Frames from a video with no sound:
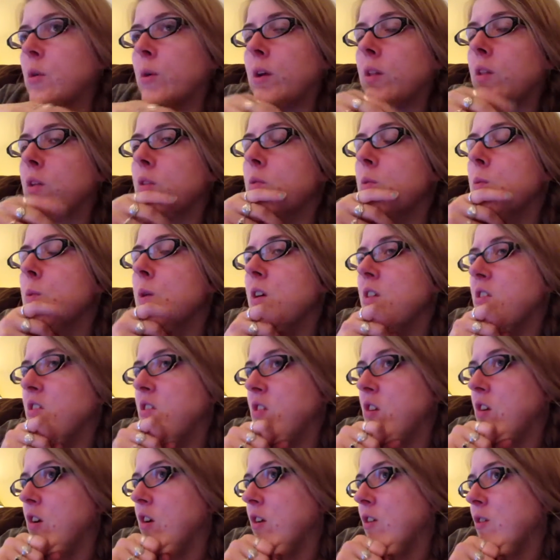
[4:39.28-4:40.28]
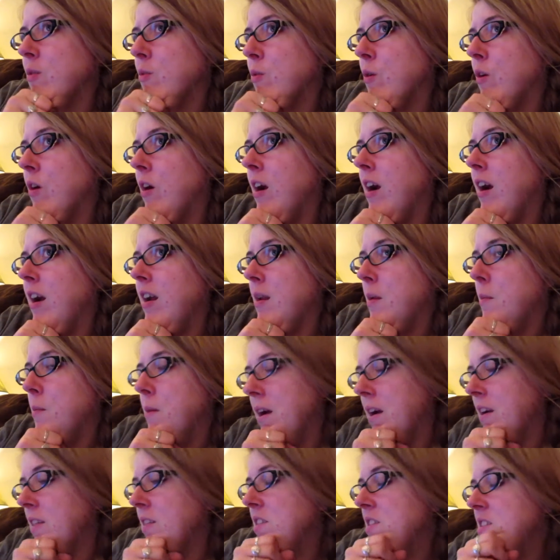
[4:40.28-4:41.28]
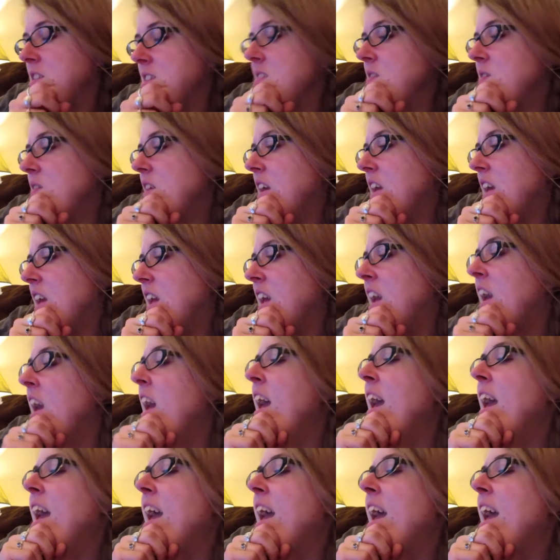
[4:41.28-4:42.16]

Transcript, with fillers: three little monsters were hiding behind the T V,